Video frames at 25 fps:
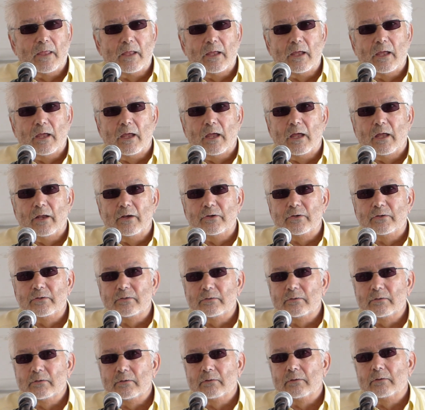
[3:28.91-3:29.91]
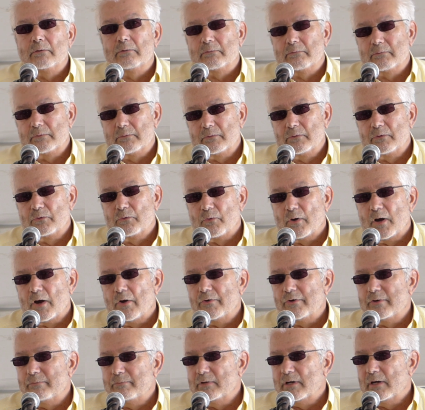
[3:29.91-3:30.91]
And
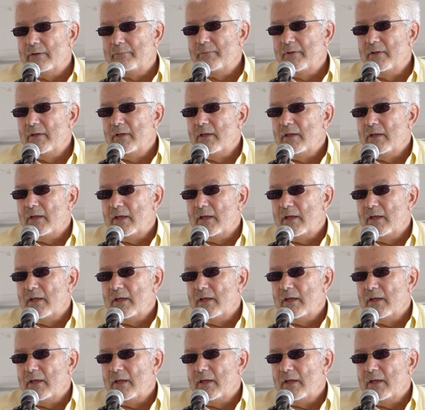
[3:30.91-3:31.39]
ground them up